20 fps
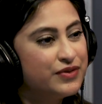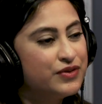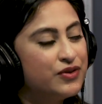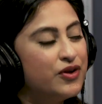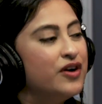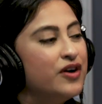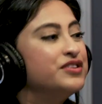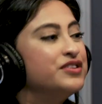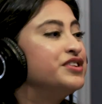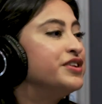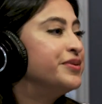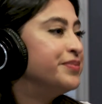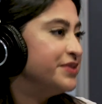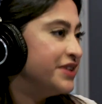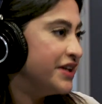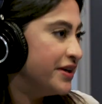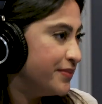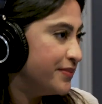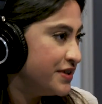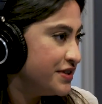long-term
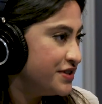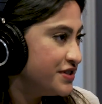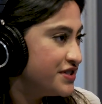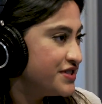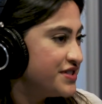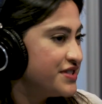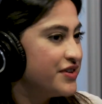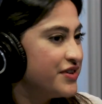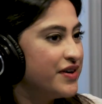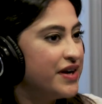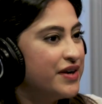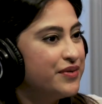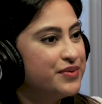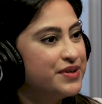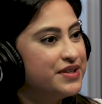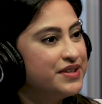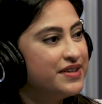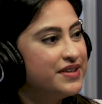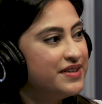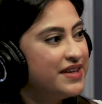damage, so I
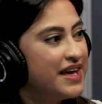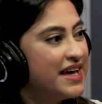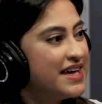would